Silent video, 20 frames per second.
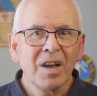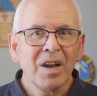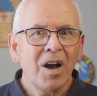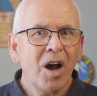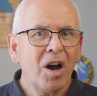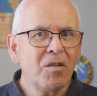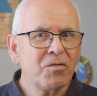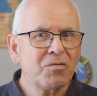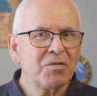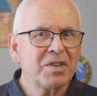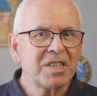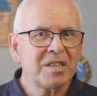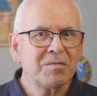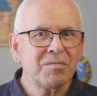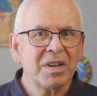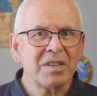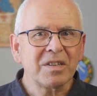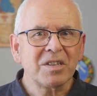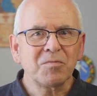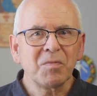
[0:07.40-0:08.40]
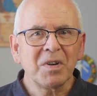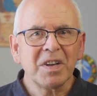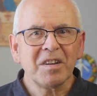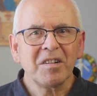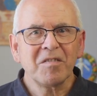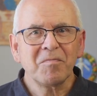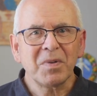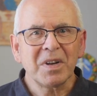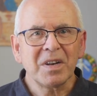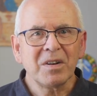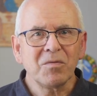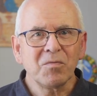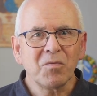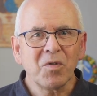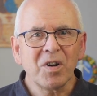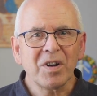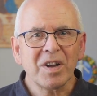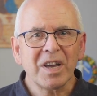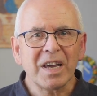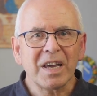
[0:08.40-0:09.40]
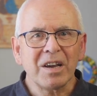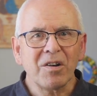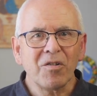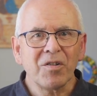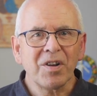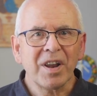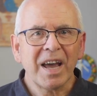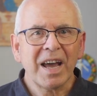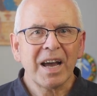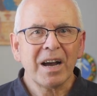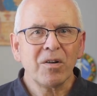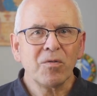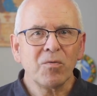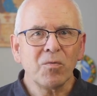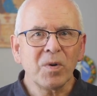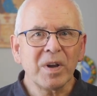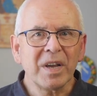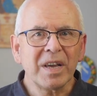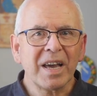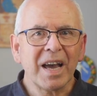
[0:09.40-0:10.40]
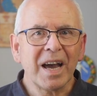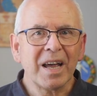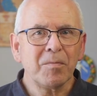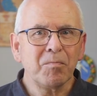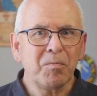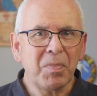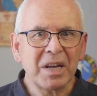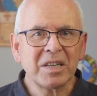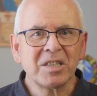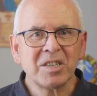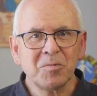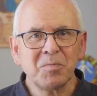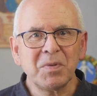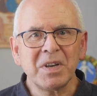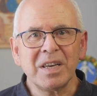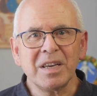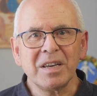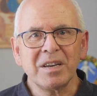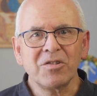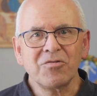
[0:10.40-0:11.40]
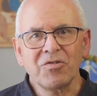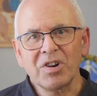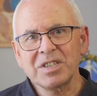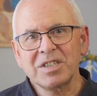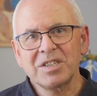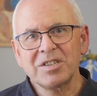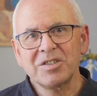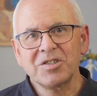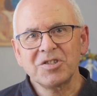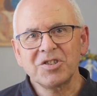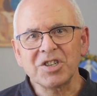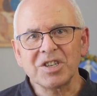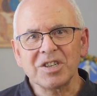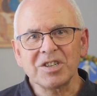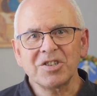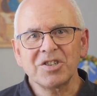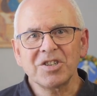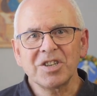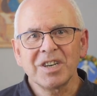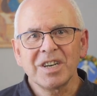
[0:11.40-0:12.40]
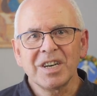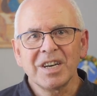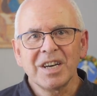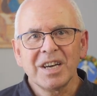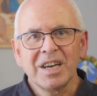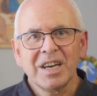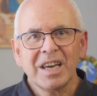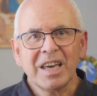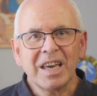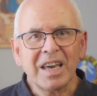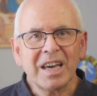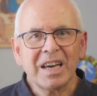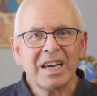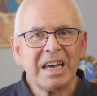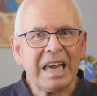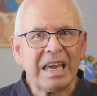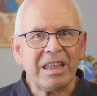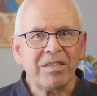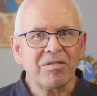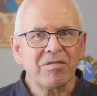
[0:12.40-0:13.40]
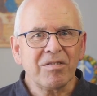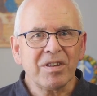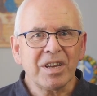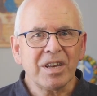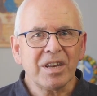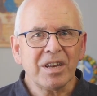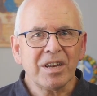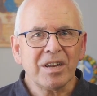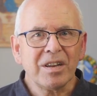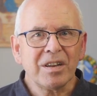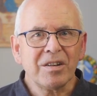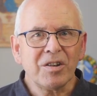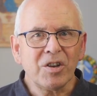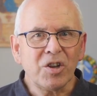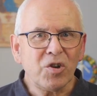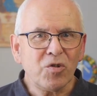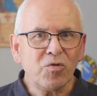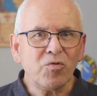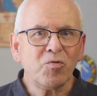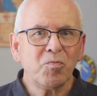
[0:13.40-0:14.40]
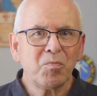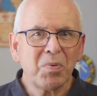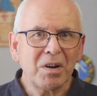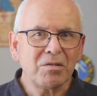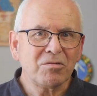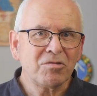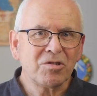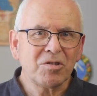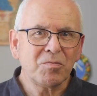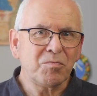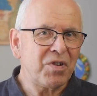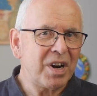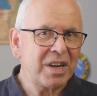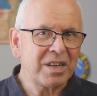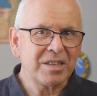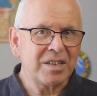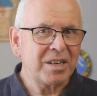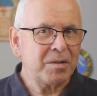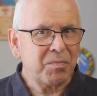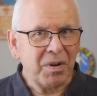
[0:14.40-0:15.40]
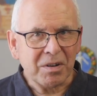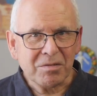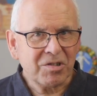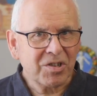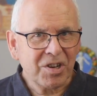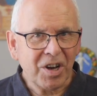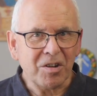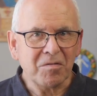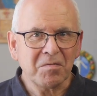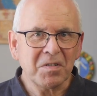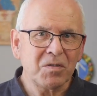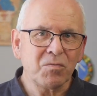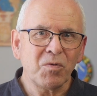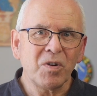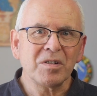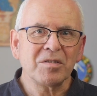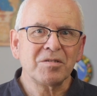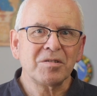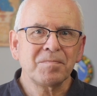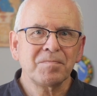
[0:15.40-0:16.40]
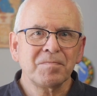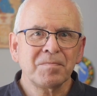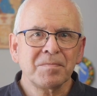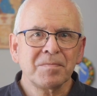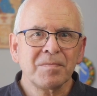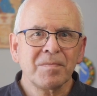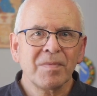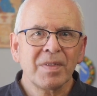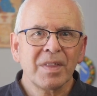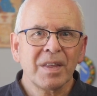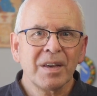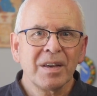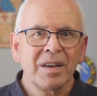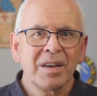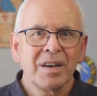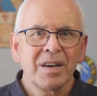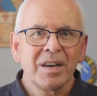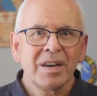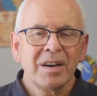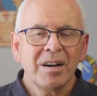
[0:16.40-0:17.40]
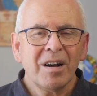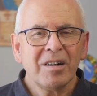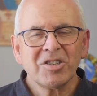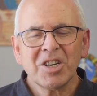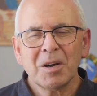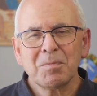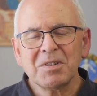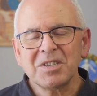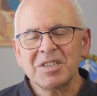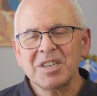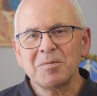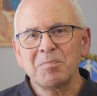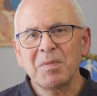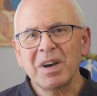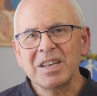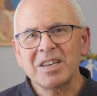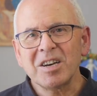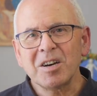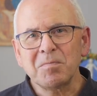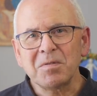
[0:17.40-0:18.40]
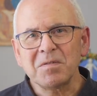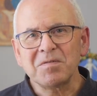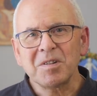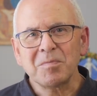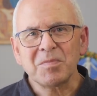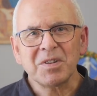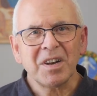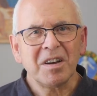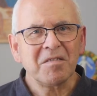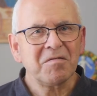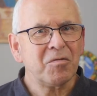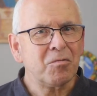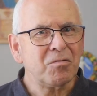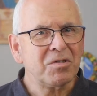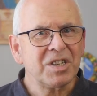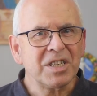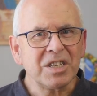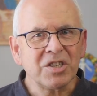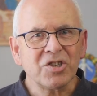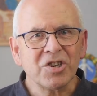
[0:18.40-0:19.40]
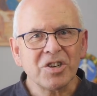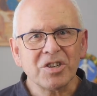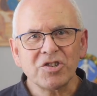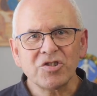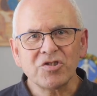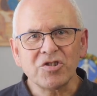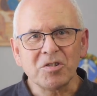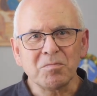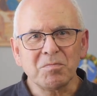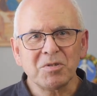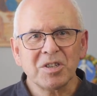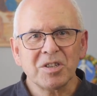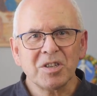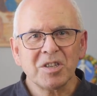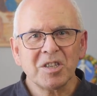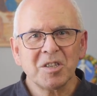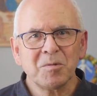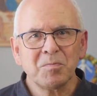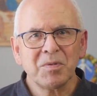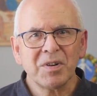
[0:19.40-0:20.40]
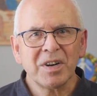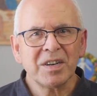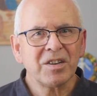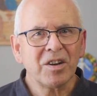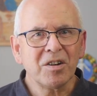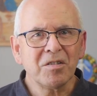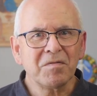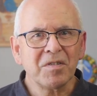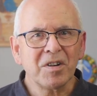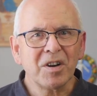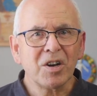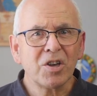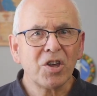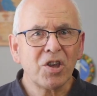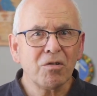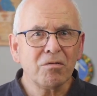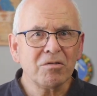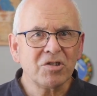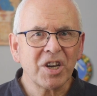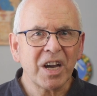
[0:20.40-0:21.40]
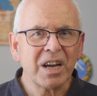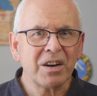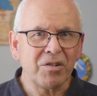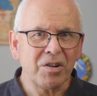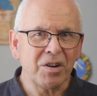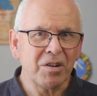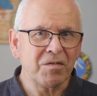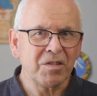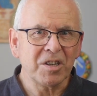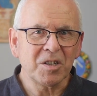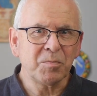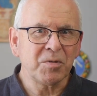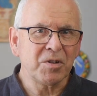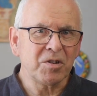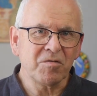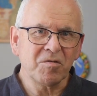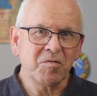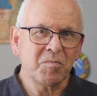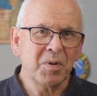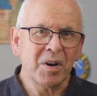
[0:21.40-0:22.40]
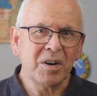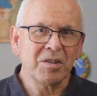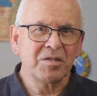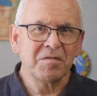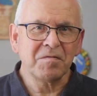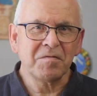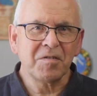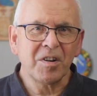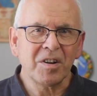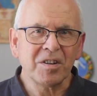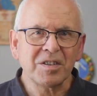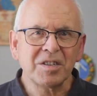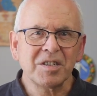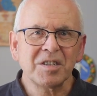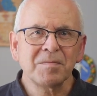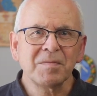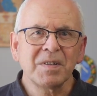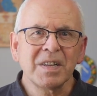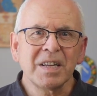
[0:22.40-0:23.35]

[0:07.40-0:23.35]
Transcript: Over recent months, we have been working on how we can best be Christ's church here in the new post Brexit, post Covid world. Our chaplaincy is made up of something like 14 church groups spread over a huge area of this beautiful part of France.